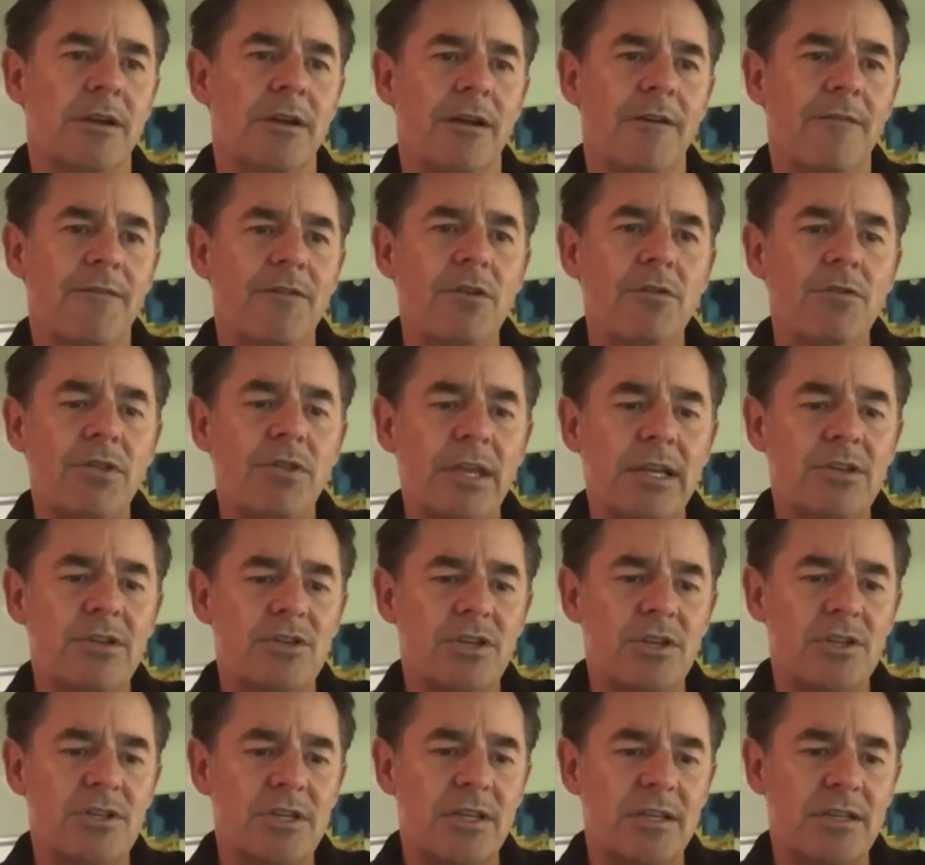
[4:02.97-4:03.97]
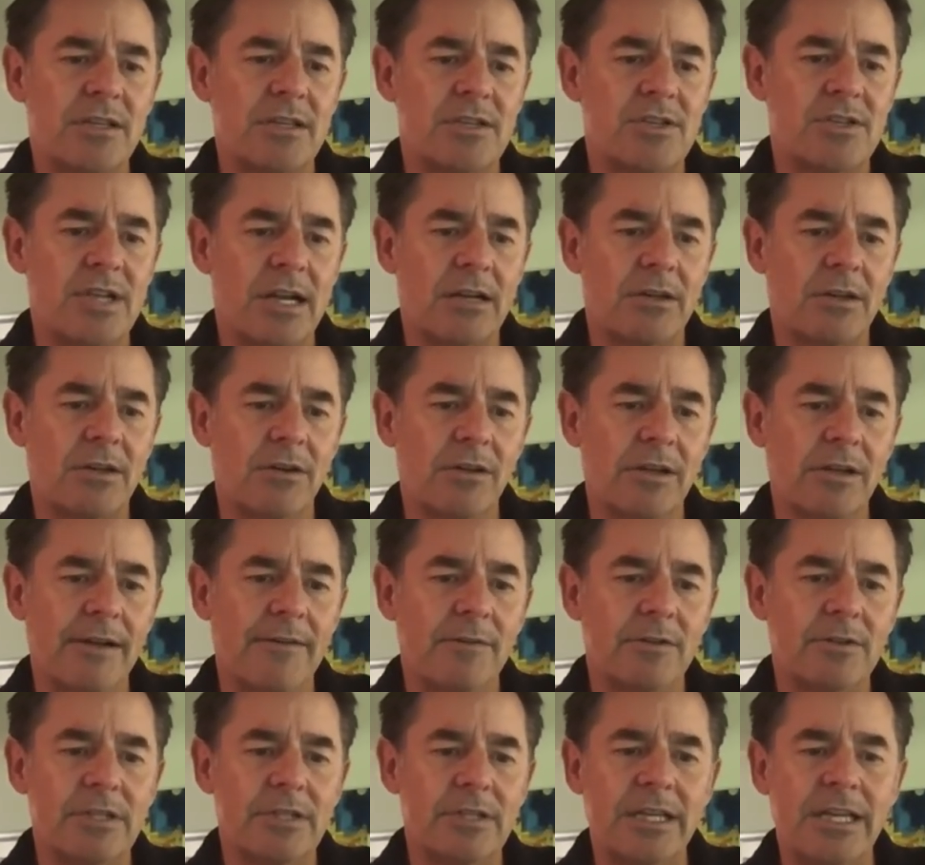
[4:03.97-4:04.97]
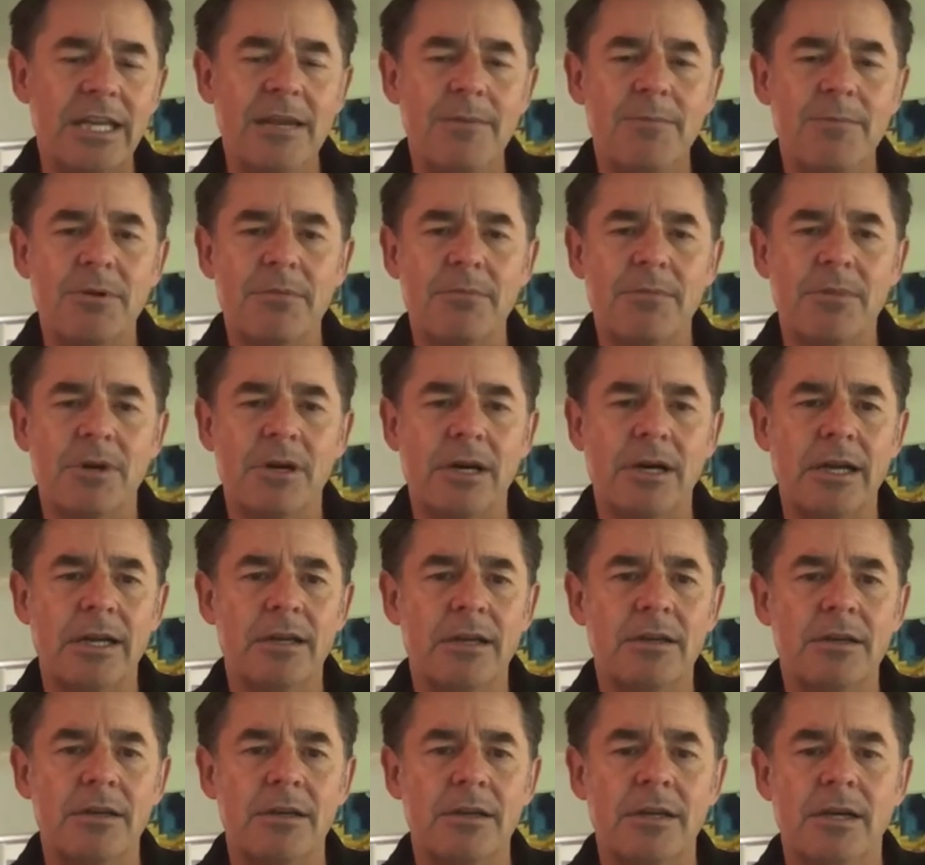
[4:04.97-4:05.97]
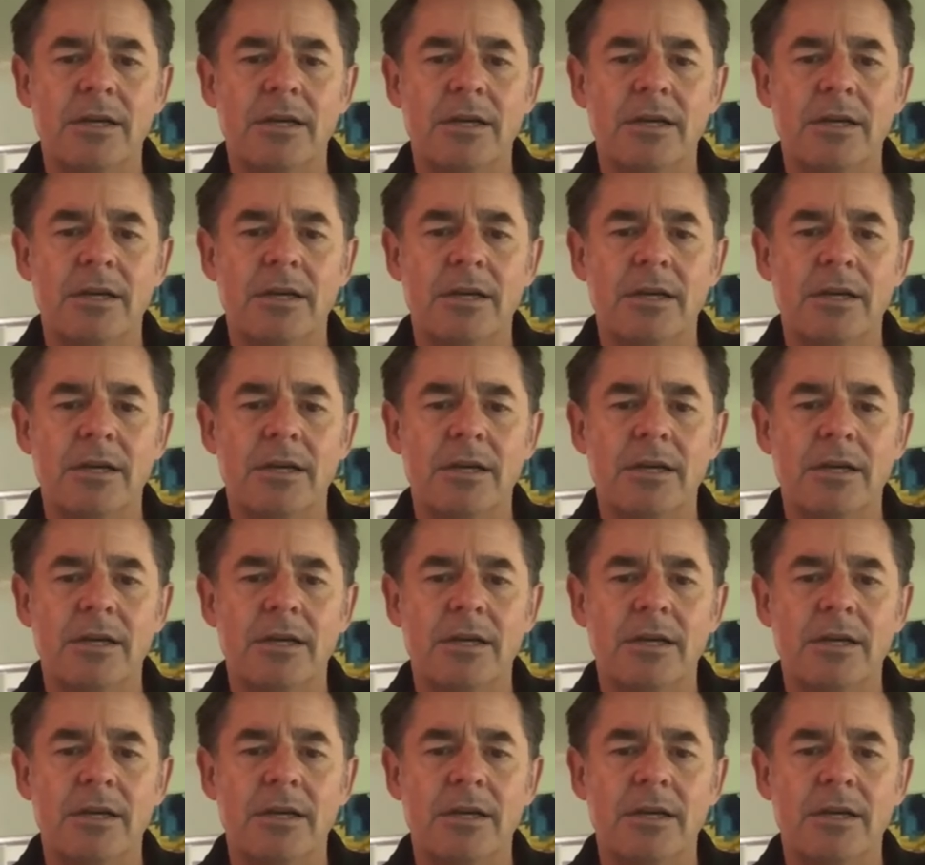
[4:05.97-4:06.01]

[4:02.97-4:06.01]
A few things just at the sector level to keep in mind.